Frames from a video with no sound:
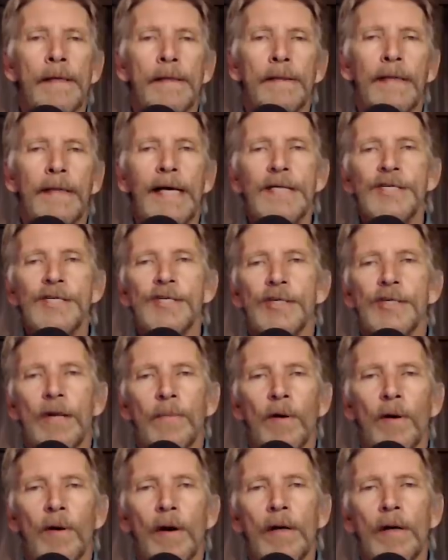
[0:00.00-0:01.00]
Last
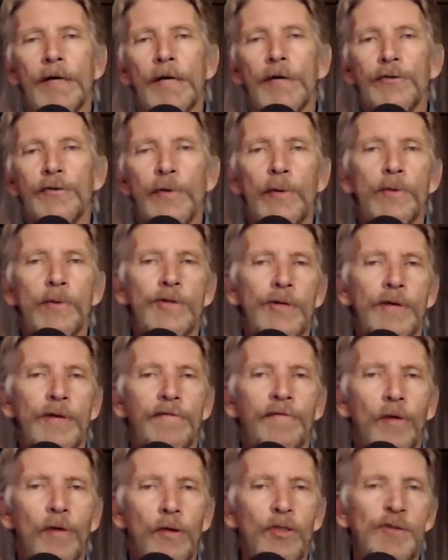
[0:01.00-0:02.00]
summer, our country was
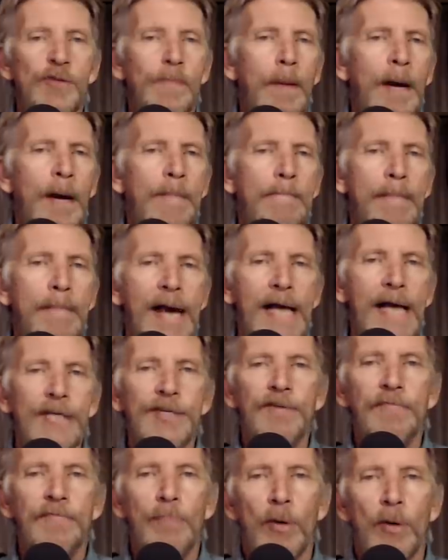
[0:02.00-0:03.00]
convulsed by
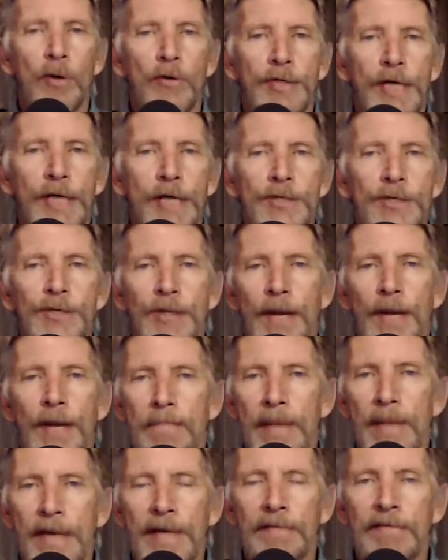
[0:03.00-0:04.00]
massive protests and
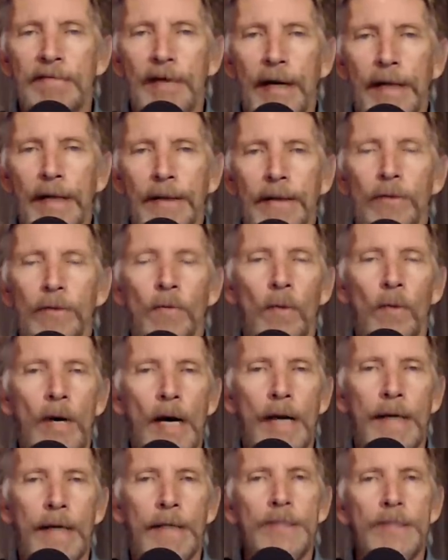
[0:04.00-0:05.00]
many violent
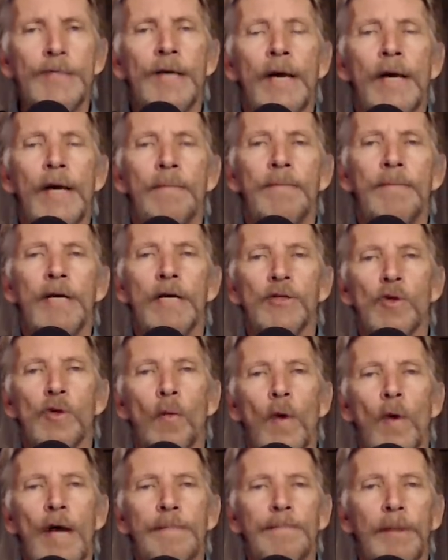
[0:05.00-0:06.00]
riots because a
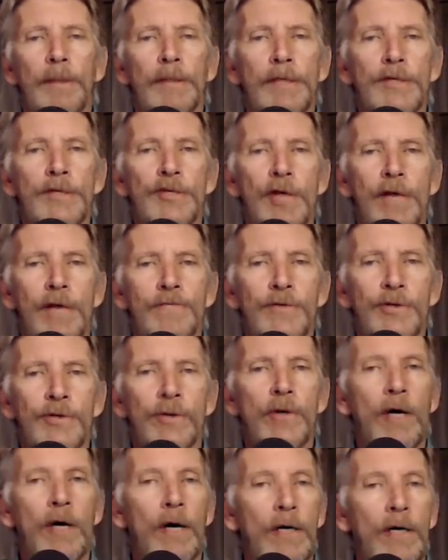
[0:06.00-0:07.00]
white police officer
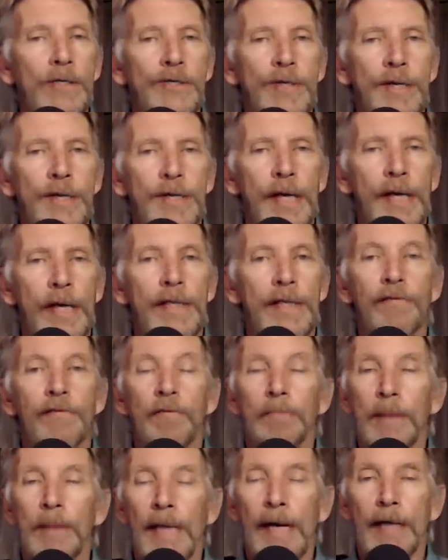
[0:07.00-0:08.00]
caused the death of a
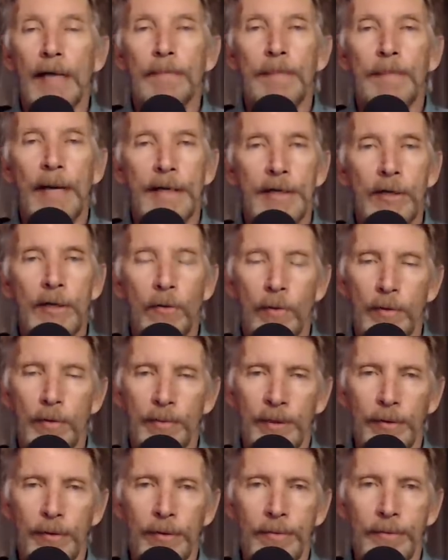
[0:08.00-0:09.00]
black petty
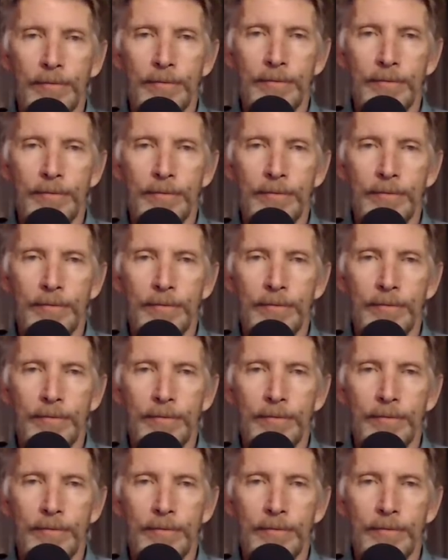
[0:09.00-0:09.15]
criminal.